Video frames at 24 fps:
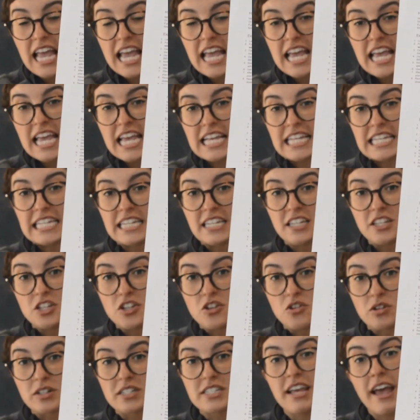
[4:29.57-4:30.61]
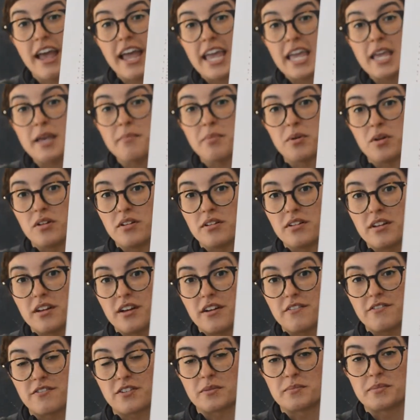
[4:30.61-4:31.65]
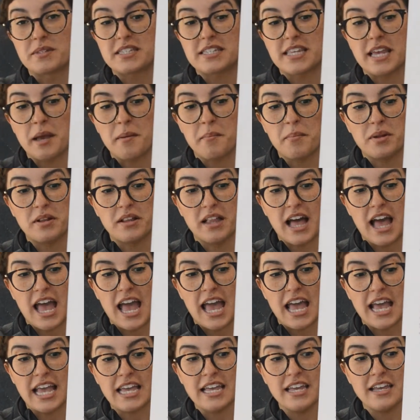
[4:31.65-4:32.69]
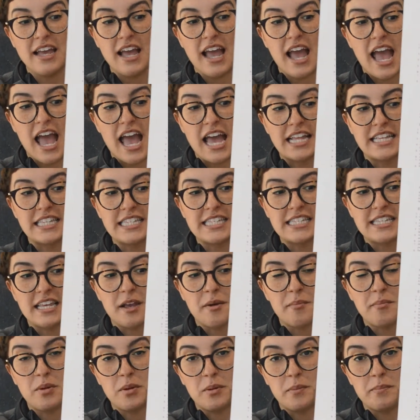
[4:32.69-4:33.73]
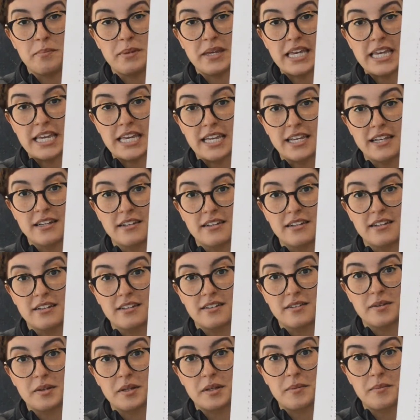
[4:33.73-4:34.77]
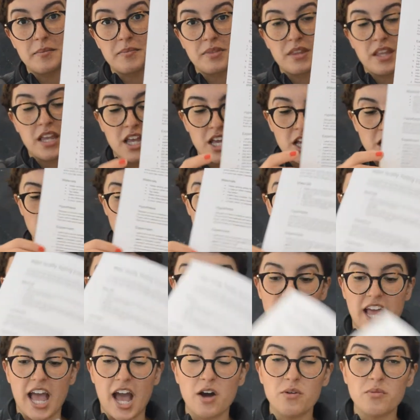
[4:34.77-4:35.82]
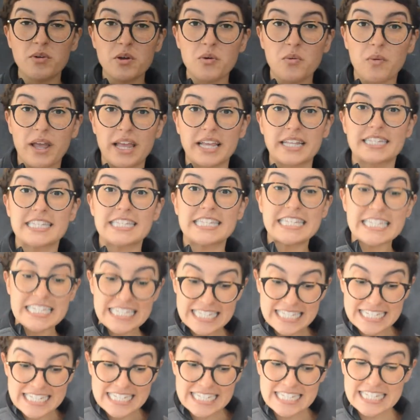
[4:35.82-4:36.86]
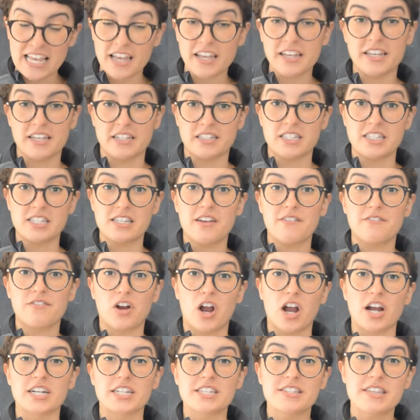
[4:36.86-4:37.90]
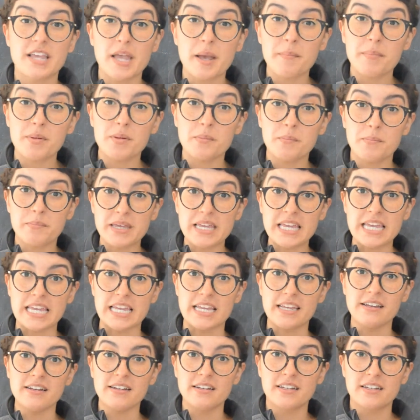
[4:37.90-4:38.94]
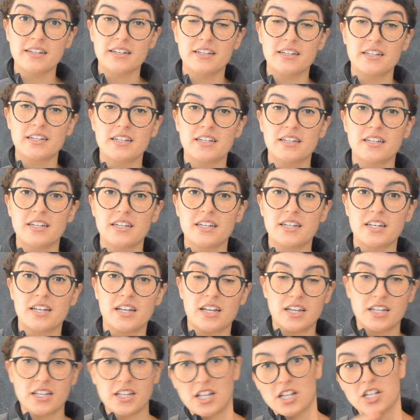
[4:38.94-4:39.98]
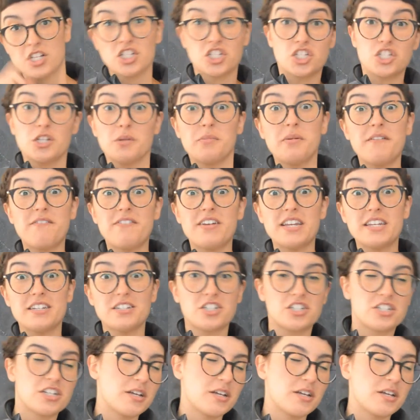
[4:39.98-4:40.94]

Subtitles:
in your table from sample A and sample B. So now we wait 60 seconds for our sample B to be finished.